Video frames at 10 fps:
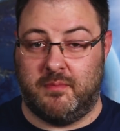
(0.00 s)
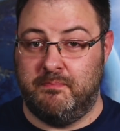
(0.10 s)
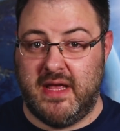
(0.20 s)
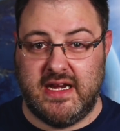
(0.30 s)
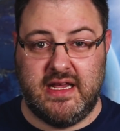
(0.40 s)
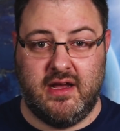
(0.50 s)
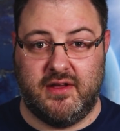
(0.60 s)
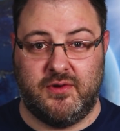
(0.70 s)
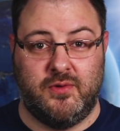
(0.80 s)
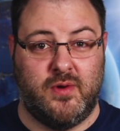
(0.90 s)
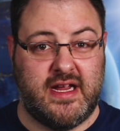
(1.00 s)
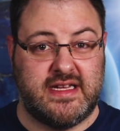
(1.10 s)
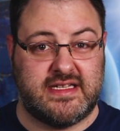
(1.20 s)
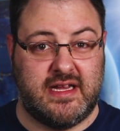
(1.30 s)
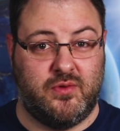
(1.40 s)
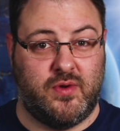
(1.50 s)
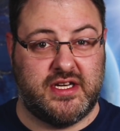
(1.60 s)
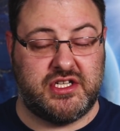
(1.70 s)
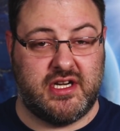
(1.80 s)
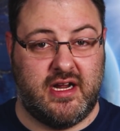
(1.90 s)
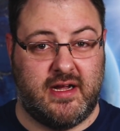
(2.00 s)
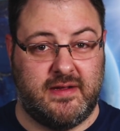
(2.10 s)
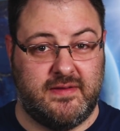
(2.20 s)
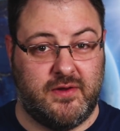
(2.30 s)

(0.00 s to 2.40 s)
are many other ways in which uh,